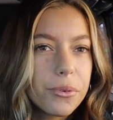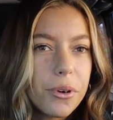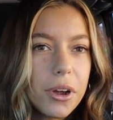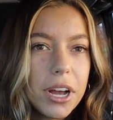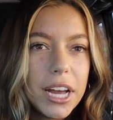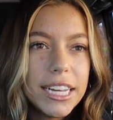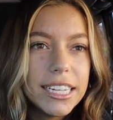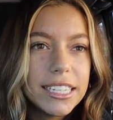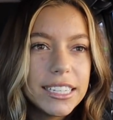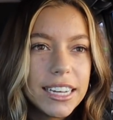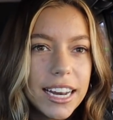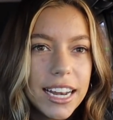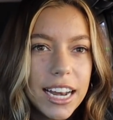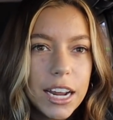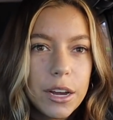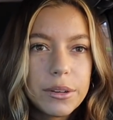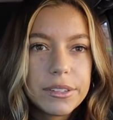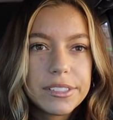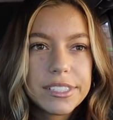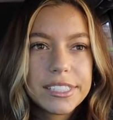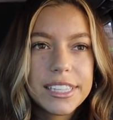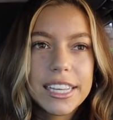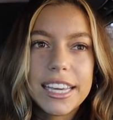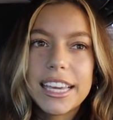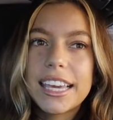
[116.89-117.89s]
rut, and I
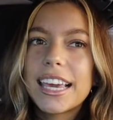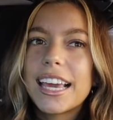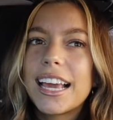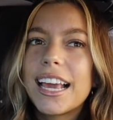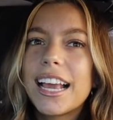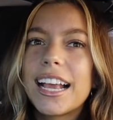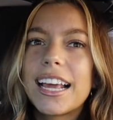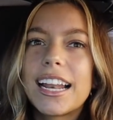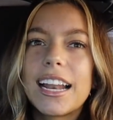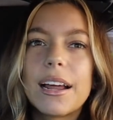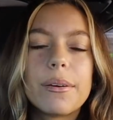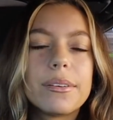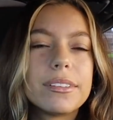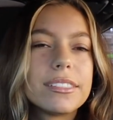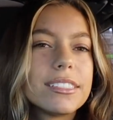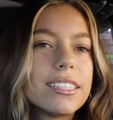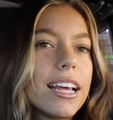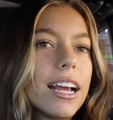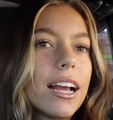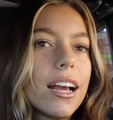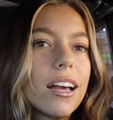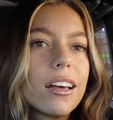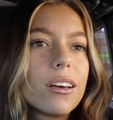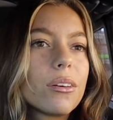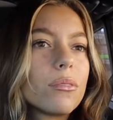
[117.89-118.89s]
was thinking, and I was
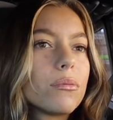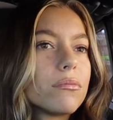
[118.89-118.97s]
like,